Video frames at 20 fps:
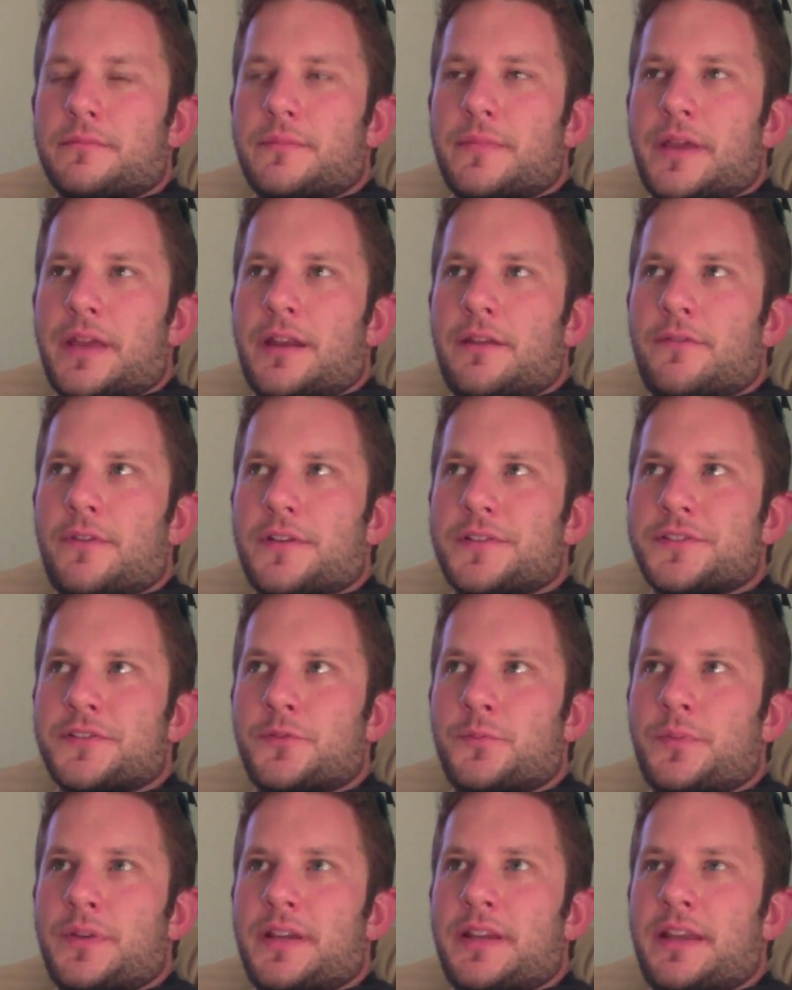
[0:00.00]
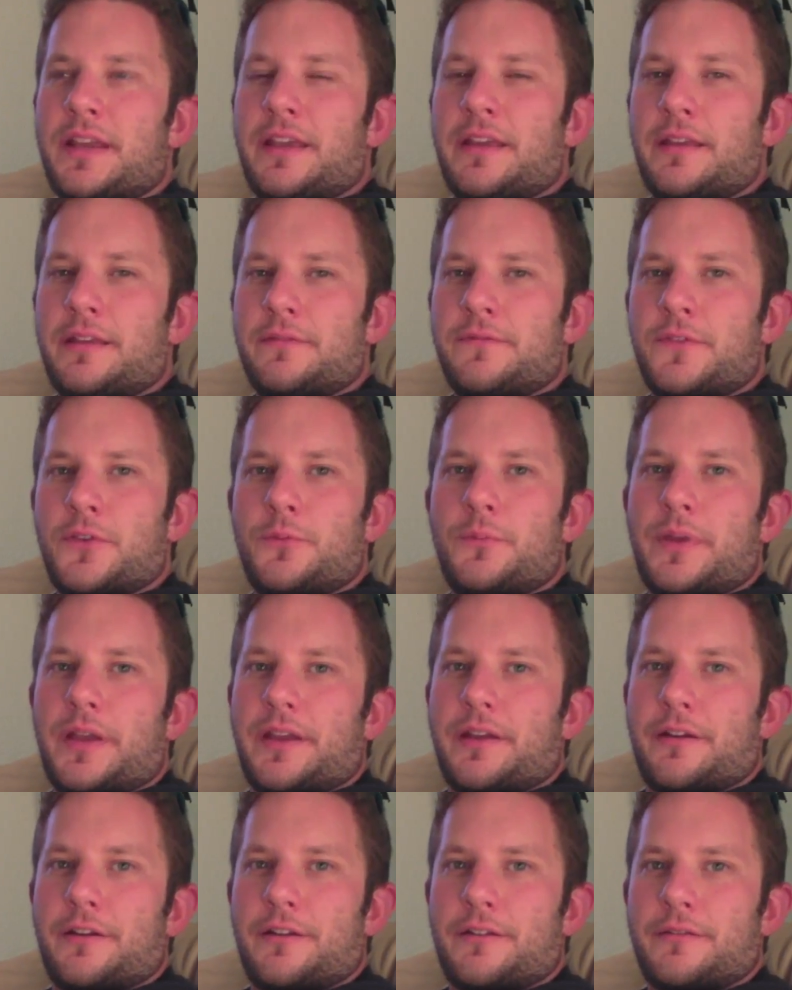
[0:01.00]
And I've also been a
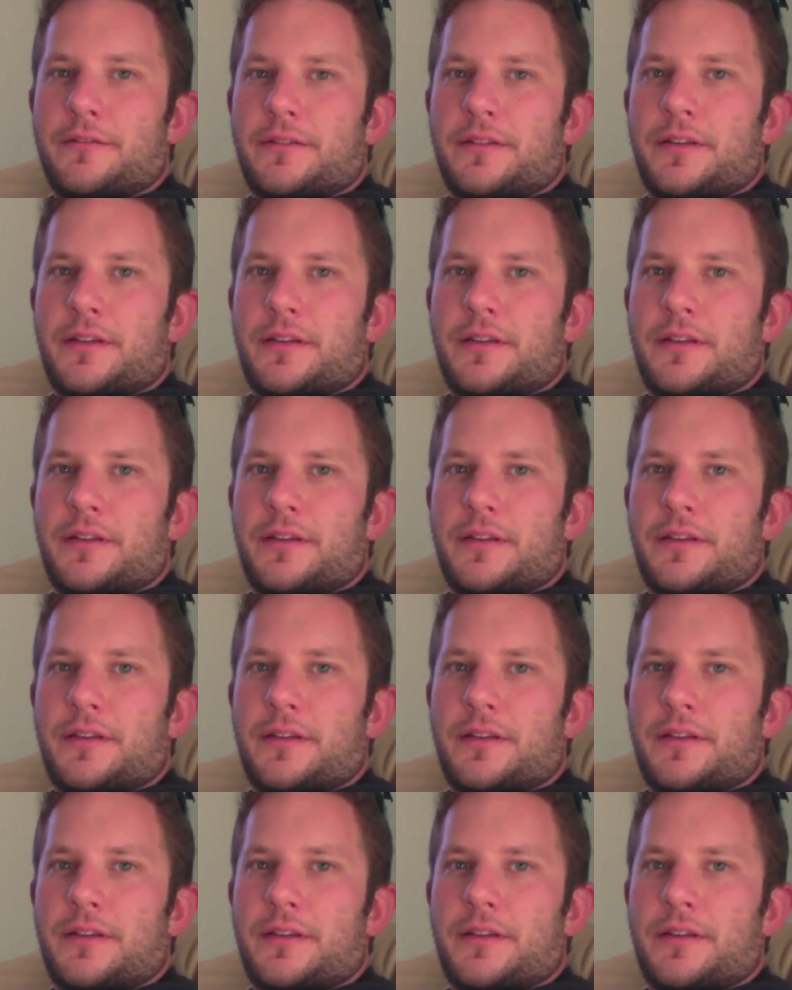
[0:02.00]
filmmaker